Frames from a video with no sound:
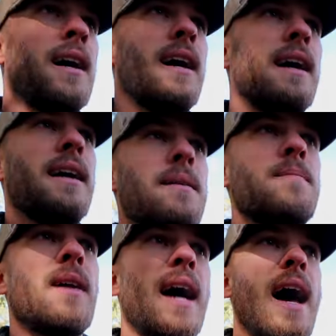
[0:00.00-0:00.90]

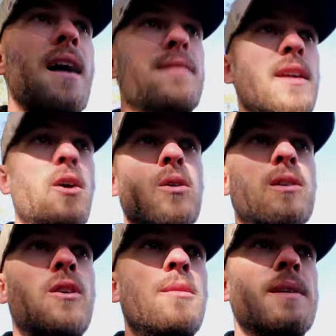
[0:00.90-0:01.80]
Um, I have an
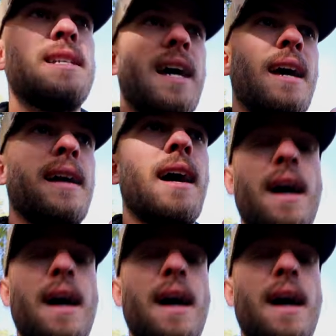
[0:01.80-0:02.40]
Oklahoma tag.